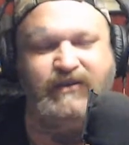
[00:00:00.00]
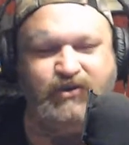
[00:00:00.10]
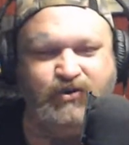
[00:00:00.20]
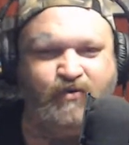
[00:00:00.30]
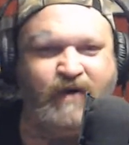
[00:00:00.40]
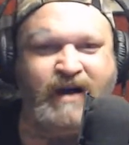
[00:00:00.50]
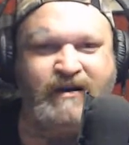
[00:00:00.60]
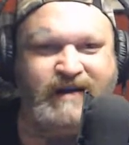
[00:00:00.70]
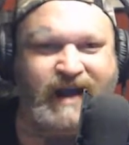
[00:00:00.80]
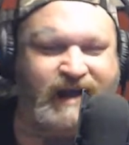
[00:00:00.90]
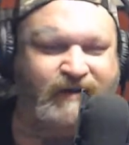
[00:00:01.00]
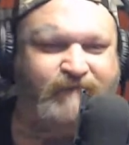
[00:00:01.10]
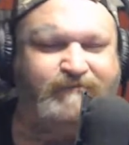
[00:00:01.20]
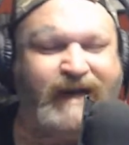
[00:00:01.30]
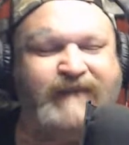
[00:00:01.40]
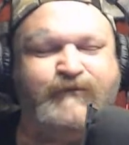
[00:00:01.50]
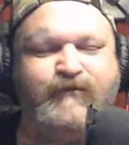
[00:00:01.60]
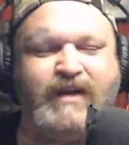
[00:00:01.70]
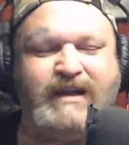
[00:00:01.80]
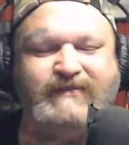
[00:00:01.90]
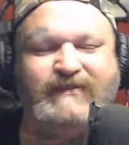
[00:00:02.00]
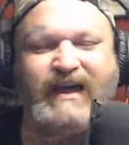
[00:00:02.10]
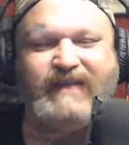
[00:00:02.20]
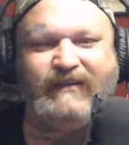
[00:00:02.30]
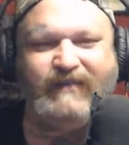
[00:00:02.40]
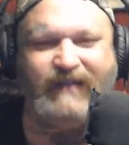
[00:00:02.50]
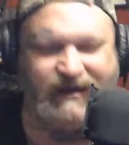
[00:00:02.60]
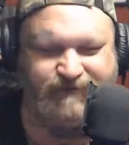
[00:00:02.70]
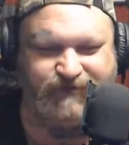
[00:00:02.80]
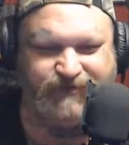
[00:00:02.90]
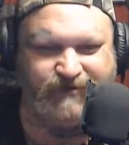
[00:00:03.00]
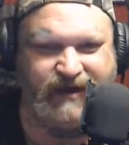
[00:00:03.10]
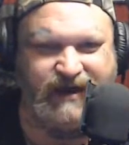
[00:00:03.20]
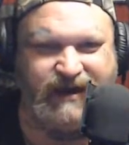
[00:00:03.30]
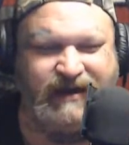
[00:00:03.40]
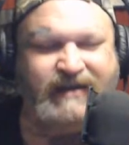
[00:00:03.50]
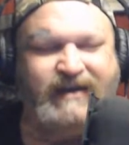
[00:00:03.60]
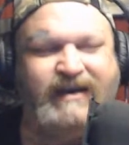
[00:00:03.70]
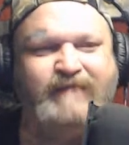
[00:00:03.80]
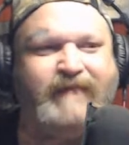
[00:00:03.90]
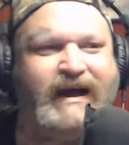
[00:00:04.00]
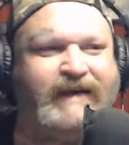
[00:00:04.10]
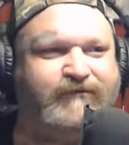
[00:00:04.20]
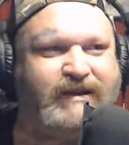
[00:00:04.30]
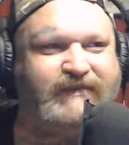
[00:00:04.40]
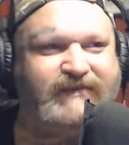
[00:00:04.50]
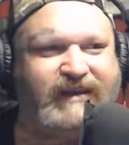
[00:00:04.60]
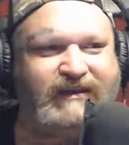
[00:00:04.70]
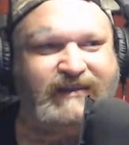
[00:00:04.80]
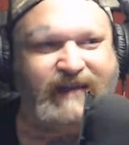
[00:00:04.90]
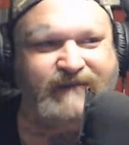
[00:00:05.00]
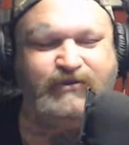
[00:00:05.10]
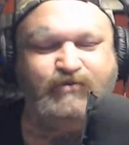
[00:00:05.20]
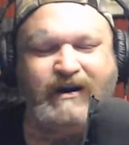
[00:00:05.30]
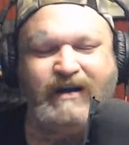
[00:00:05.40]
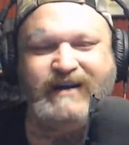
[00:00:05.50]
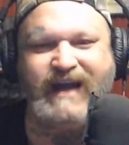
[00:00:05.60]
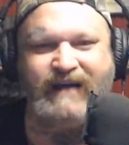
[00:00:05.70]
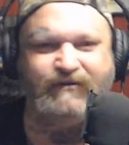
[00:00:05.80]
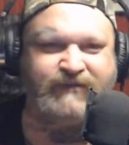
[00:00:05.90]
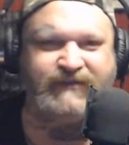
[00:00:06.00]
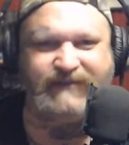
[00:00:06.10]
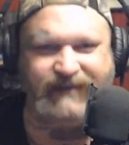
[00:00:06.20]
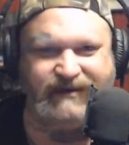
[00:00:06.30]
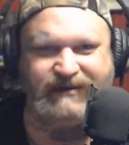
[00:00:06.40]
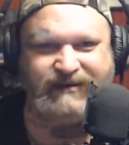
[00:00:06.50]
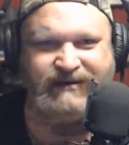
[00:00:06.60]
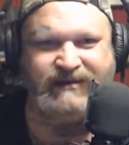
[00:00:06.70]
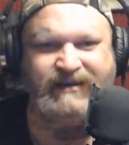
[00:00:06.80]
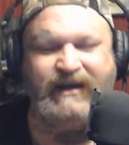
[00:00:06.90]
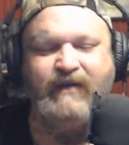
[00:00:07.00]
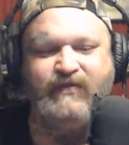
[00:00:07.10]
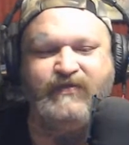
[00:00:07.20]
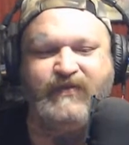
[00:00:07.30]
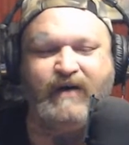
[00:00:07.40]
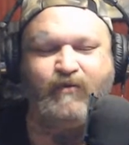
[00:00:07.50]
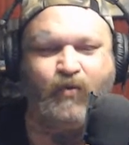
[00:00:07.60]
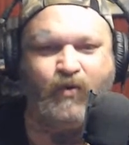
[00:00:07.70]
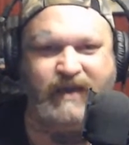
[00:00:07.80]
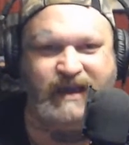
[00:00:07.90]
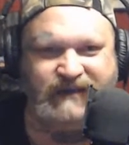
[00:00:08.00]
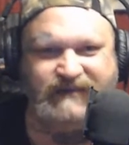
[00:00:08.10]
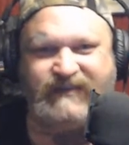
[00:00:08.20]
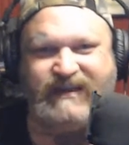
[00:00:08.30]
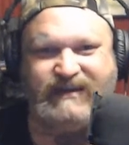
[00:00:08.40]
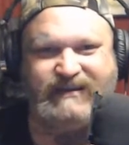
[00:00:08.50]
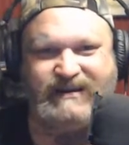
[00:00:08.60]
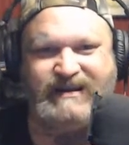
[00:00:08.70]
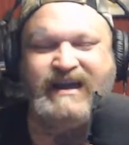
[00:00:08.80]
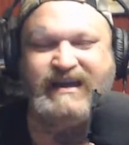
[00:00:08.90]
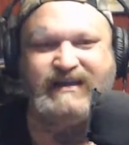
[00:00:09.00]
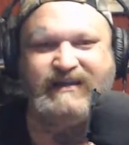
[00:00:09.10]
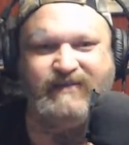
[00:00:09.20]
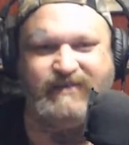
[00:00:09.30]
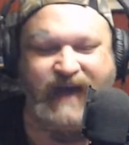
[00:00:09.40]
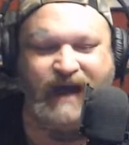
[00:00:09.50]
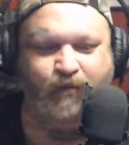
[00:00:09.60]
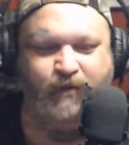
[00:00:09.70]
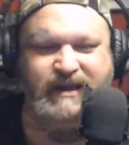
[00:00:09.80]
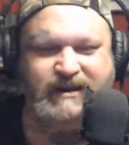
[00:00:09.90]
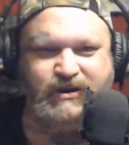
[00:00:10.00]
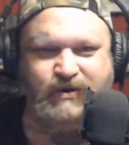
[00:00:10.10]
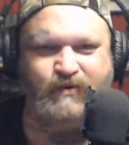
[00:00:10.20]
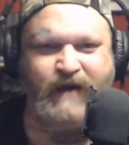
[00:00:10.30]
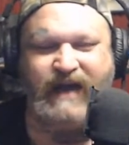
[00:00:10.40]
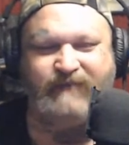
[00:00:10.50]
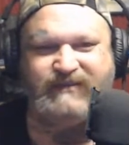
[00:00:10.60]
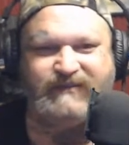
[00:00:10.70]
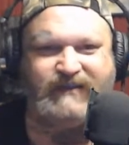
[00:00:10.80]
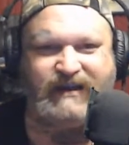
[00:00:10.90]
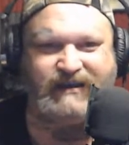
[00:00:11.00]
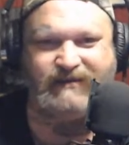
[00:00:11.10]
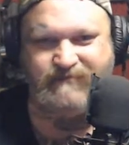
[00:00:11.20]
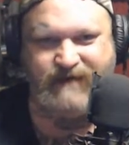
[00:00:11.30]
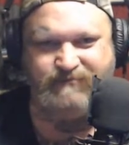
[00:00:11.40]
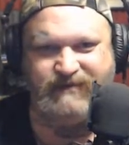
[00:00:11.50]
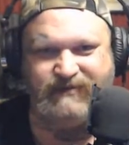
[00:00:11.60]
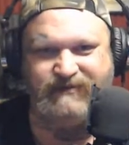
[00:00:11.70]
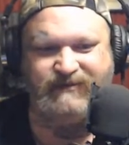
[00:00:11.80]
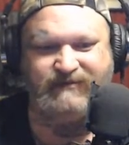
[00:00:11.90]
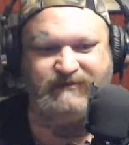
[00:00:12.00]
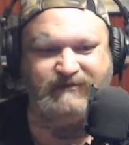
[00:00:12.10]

You are now, my friends on the left, okay? My friends on the left, you are now seeing the reason that we do have the Second Amendment.